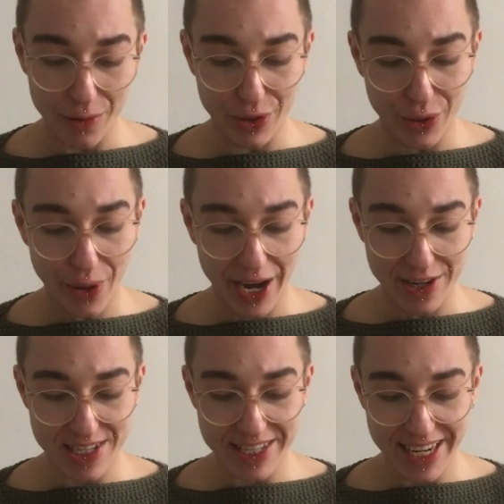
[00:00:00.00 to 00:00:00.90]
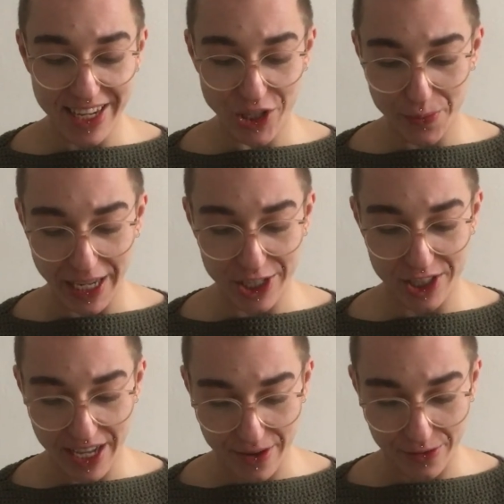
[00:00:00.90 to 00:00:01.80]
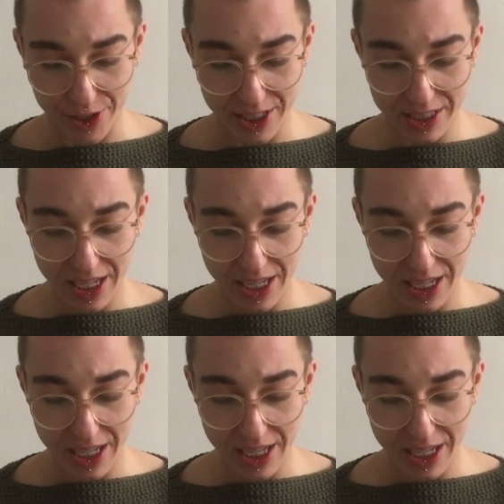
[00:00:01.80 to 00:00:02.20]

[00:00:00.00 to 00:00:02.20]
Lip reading: requires steady and patient effort.